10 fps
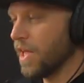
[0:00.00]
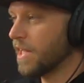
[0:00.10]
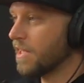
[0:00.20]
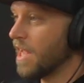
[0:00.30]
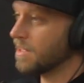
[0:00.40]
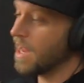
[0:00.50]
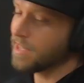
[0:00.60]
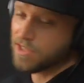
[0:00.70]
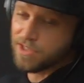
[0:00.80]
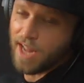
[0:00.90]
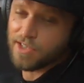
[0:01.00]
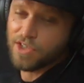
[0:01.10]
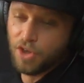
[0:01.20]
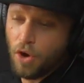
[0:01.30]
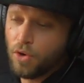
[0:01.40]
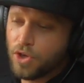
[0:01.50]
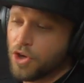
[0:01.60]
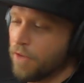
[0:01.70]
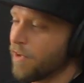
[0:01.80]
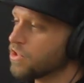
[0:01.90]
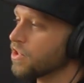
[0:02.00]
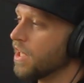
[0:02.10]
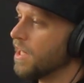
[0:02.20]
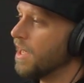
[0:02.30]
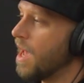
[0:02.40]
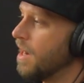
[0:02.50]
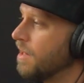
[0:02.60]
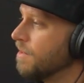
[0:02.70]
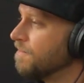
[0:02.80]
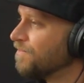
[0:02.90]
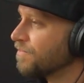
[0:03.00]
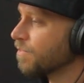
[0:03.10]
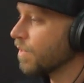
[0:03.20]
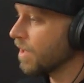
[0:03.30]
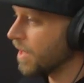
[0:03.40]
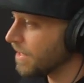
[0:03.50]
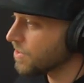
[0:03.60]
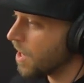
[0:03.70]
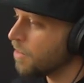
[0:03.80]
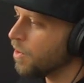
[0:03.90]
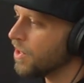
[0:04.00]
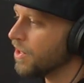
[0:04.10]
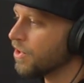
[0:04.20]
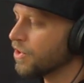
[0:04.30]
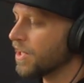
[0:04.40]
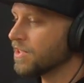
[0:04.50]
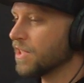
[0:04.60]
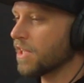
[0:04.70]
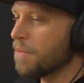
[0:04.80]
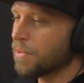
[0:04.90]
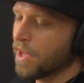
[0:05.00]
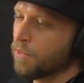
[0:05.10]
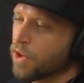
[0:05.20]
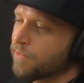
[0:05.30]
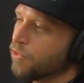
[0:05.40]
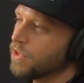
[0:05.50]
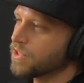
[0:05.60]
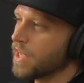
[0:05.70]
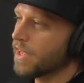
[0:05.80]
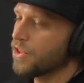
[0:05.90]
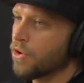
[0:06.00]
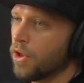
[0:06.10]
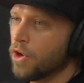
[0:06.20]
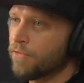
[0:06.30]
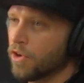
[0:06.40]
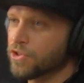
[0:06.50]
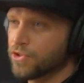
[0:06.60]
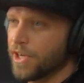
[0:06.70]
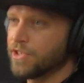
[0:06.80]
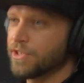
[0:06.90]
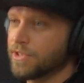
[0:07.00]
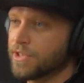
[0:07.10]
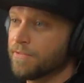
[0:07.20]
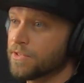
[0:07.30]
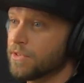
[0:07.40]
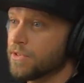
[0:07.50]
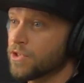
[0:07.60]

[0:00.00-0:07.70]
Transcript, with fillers: Like that. That's that's the goal, you know. Eventually, and and that's kind of one of the good things of the company I work for is like they're all over Australasia and stuff.